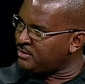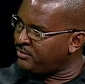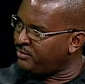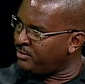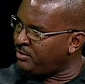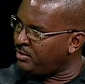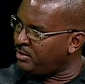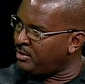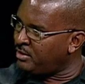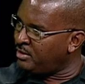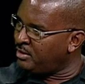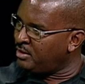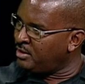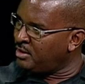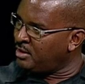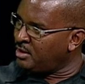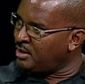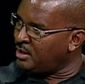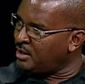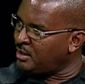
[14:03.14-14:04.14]
for.
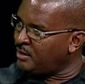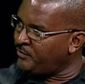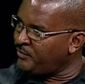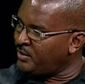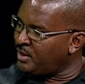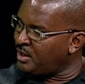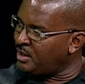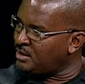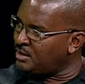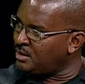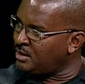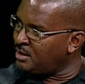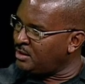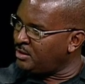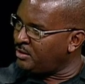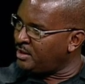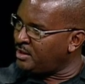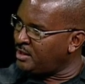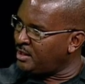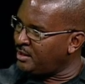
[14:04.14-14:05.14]

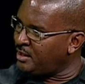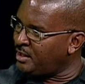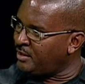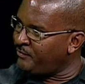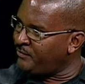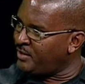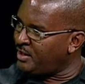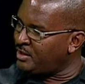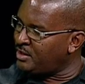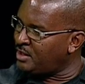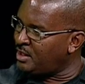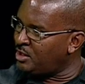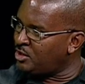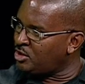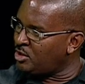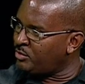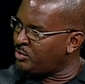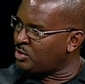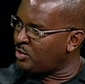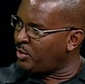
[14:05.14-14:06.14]
In
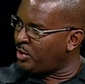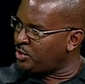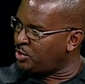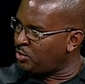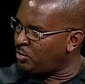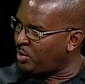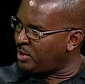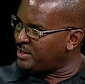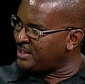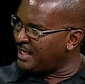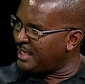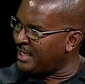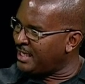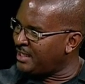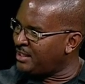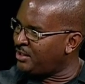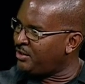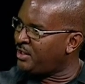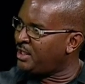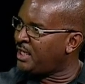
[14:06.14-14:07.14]
terms of what you want to
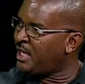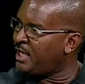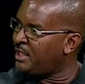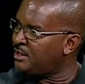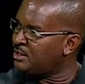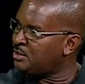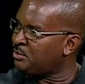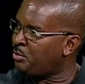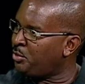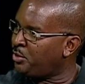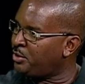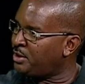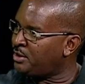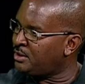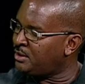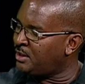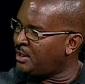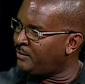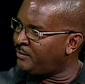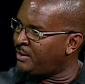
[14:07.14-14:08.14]
lend or the kind of support
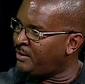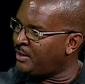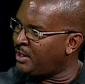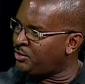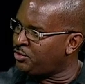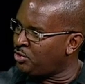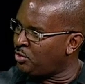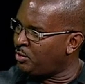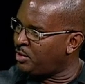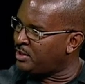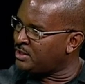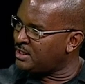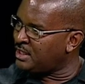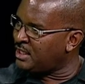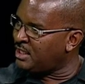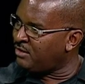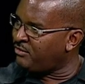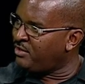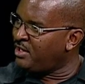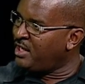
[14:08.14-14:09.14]
that you want to
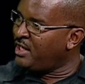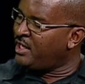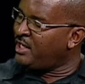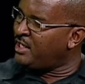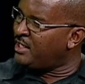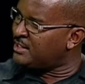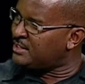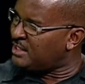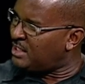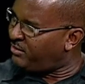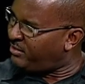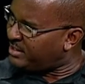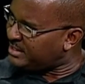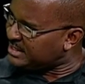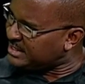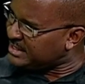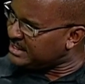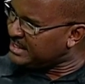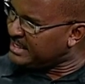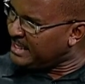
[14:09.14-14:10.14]
give. Is there a
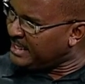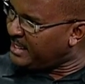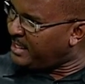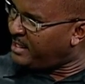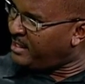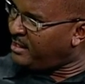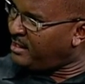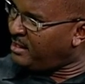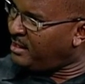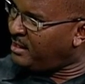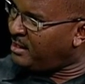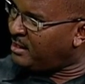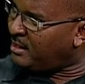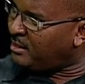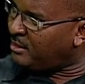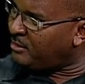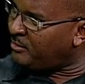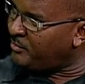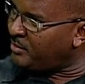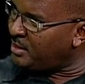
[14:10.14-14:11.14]
ceiling
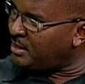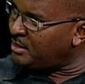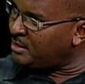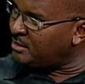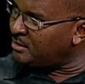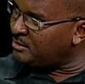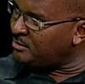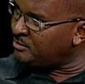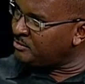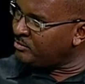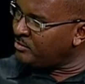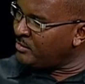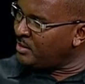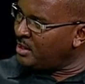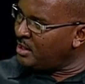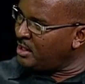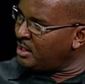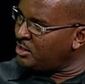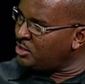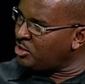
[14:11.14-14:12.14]

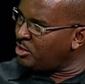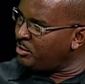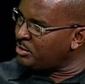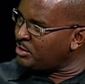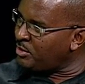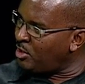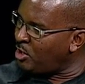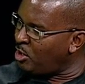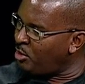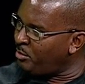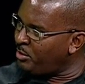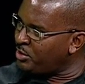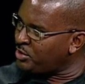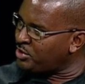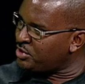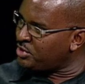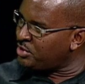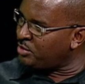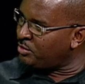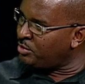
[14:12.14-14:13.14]
in terms of how
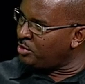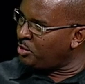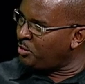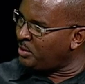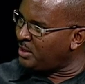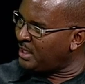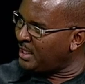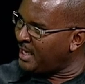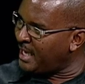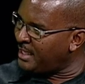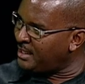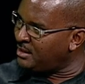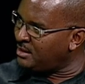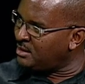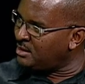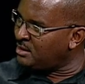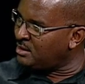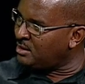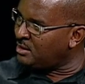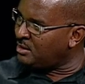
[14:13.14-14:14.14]
much you would
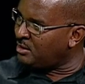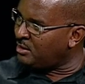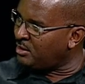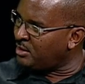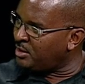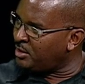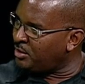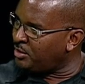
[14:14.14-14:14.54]
lend, or